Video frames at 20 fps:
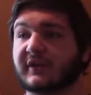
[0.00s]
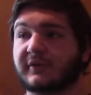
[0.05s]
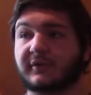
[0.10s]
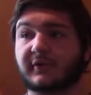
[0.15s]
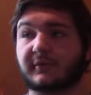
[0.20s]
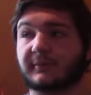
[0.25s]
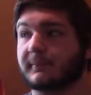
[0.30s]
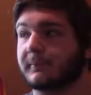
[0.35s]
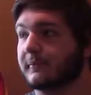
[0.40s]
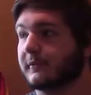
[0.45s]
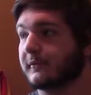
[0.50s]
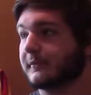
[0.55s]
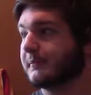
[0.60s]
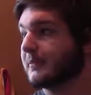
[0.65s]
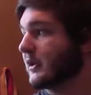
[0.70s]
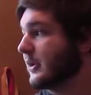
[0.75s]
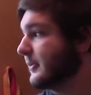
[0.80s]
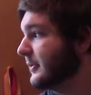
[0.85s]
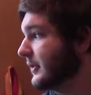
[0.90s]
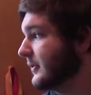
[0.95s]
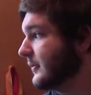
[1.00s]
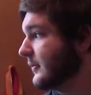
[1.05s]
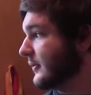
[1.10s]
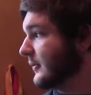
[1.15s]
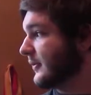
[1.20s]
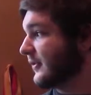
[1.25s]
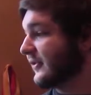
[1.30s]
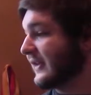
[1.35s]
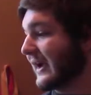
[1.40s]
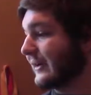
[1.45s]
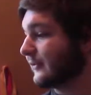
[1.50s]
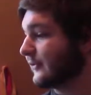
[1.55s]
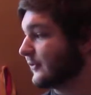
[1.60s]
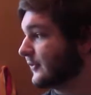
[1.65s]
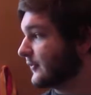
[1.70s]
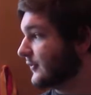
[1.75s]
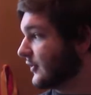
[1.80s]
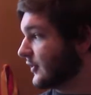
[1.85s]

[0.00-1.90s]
There's probably thousands,